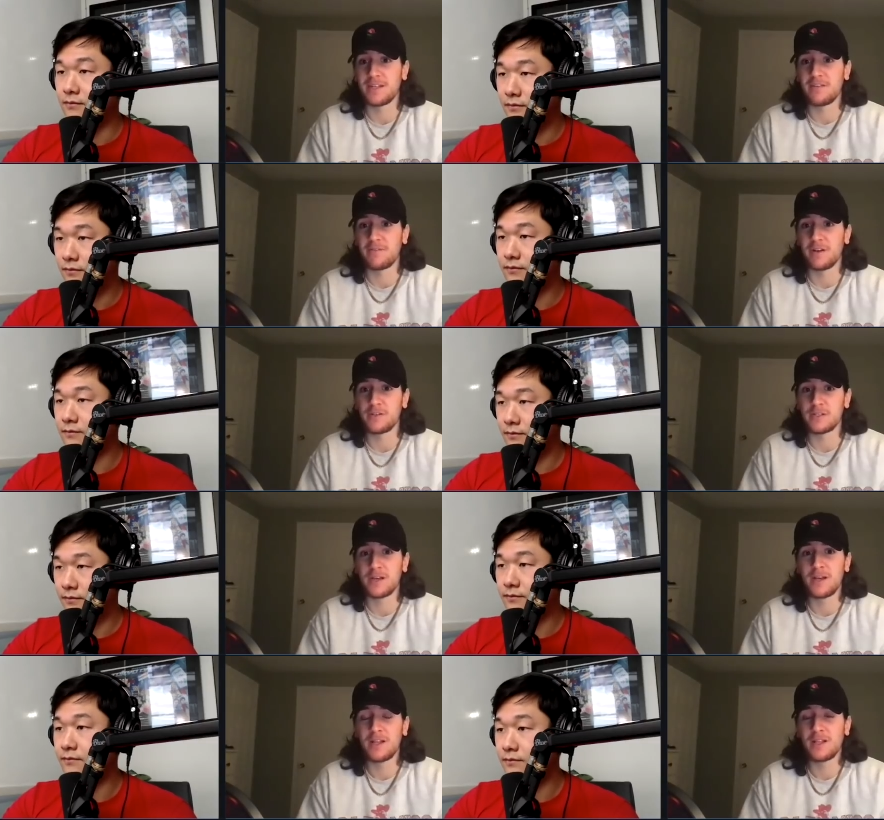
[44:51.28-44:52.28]
Speaker 1: NFL. Just
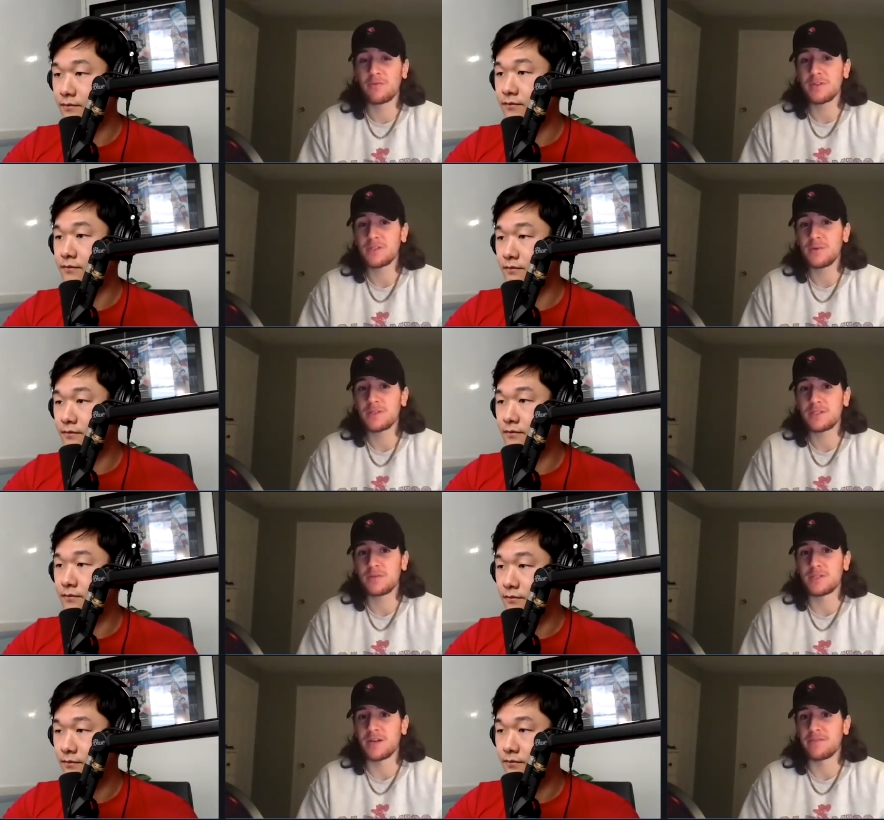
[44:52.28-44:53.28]
like Russell Wilson too,
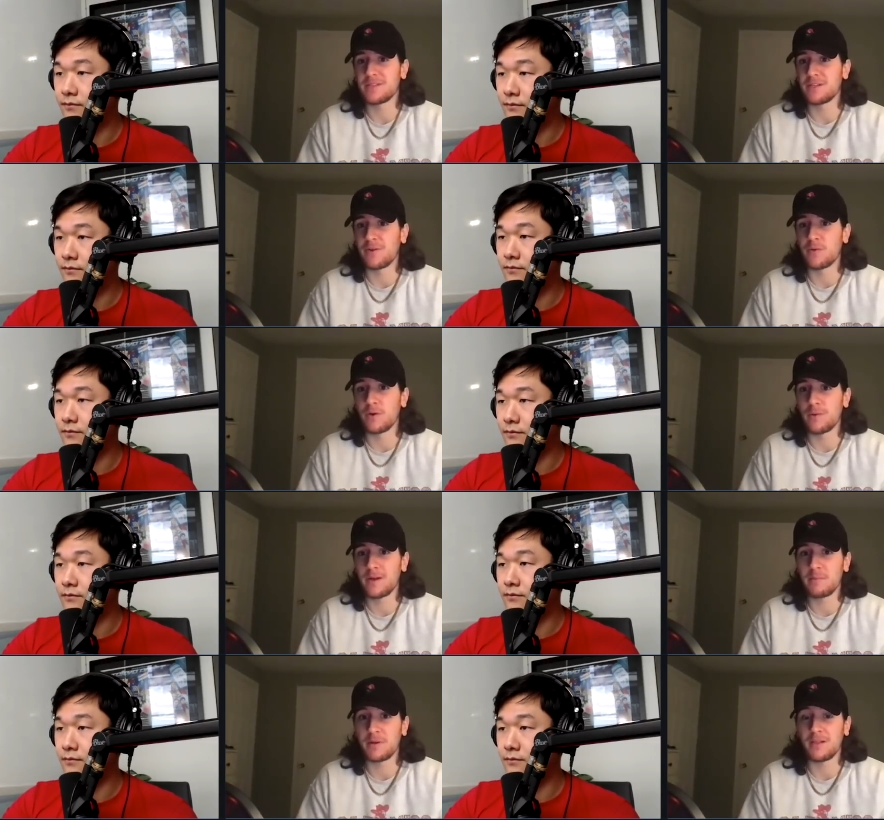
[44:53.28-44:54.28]
he's obviously a great
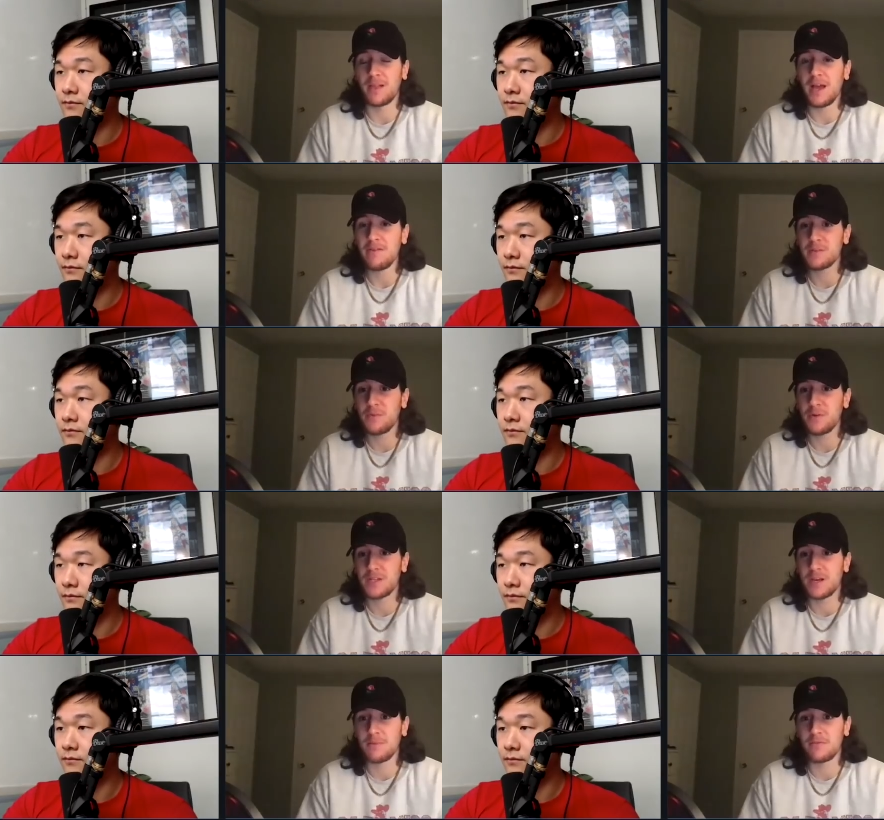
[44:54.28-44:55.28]
quarterback, but a lot of his points
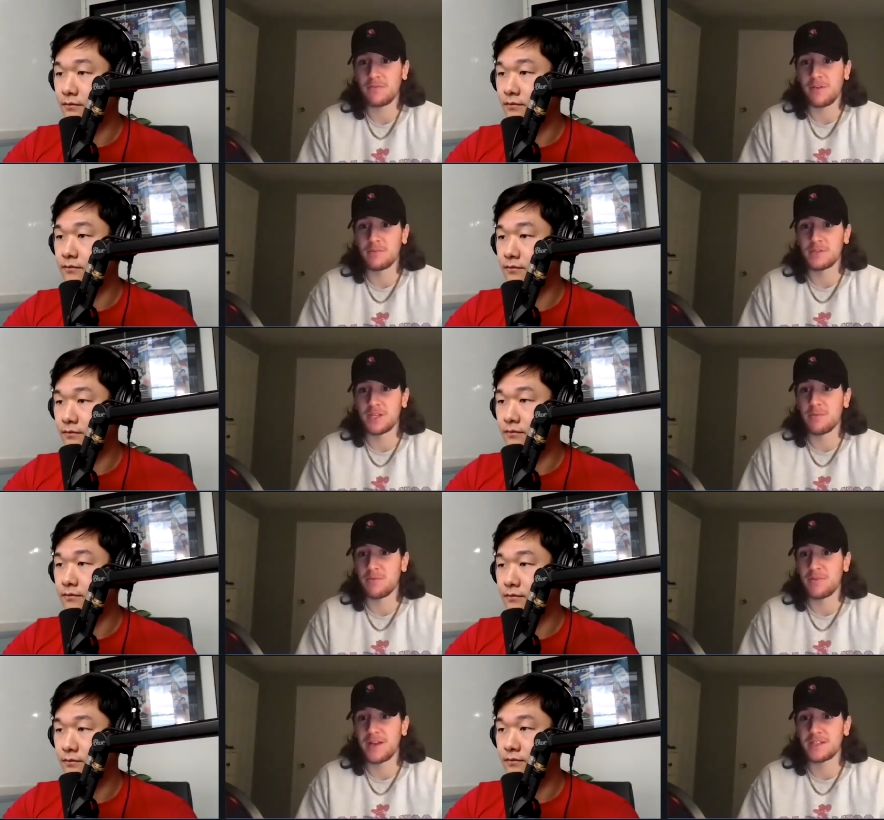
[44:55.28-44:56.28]
come off of him just
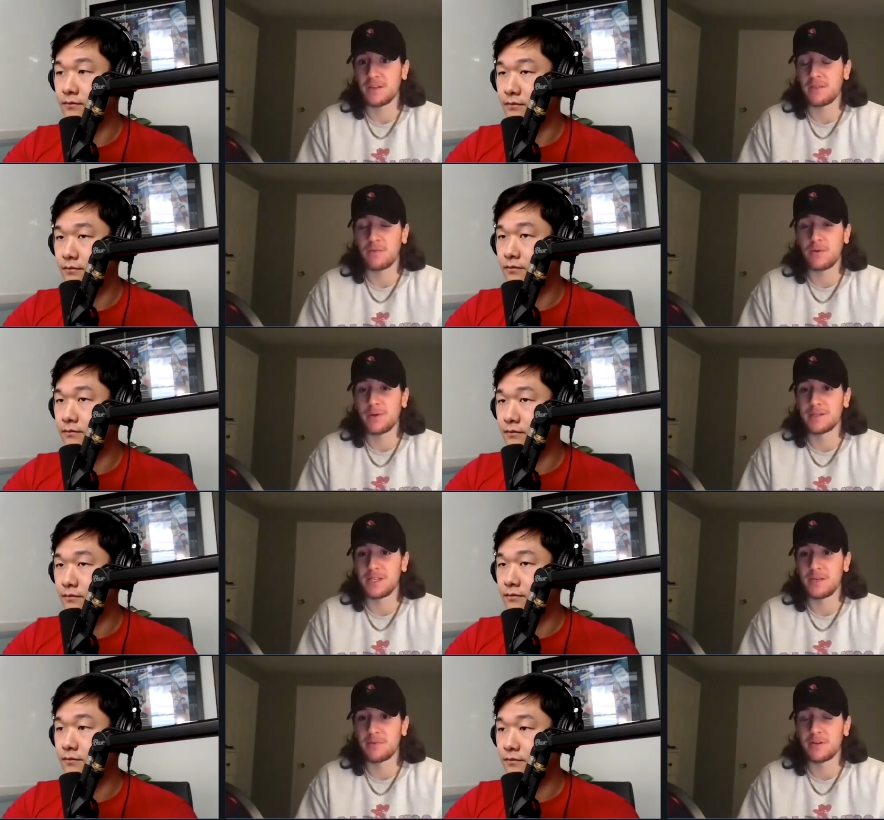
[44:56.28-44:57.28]
improvising and throwing it
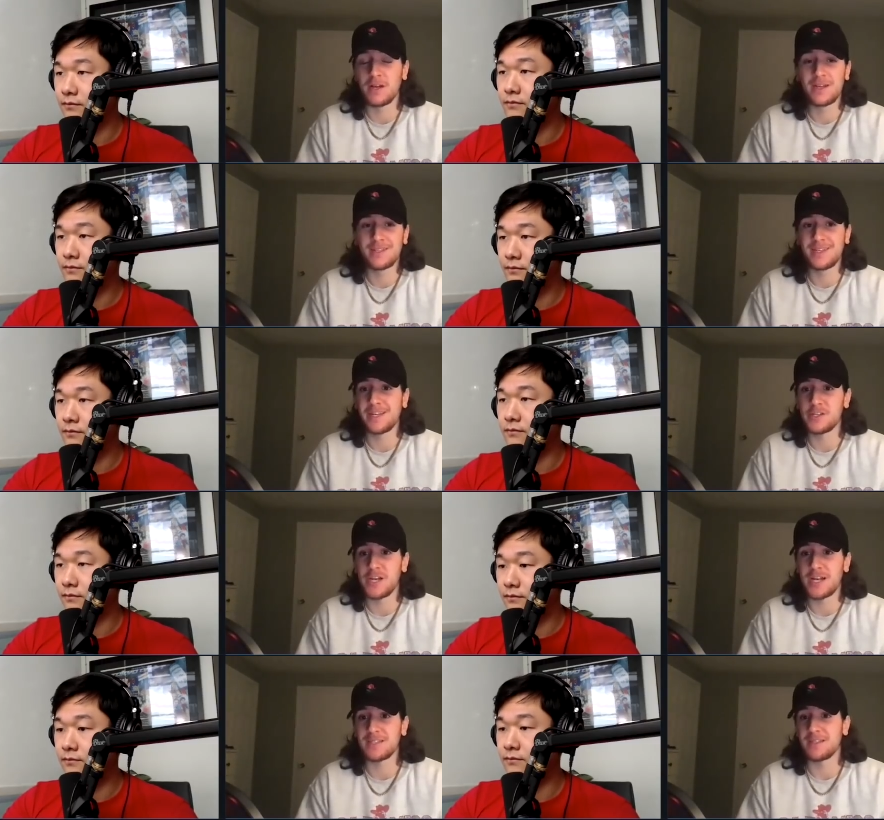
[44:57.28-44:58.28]
deeper, taking
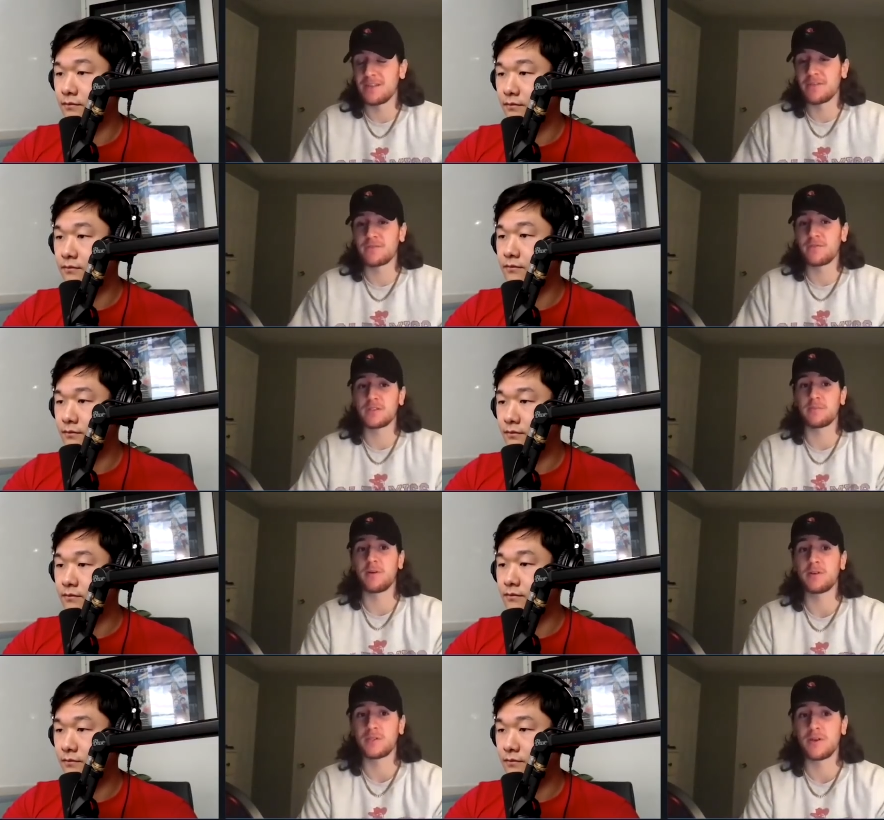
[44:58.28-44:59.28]
shots, and the defense falls
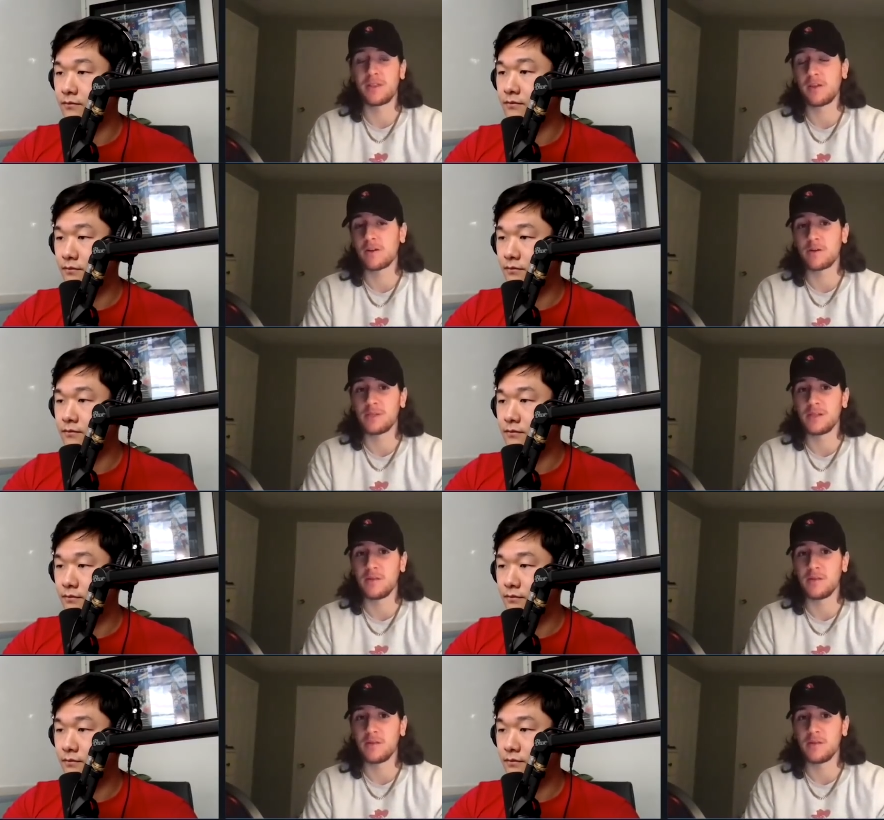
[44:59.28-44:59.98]
apart. So I think you're completely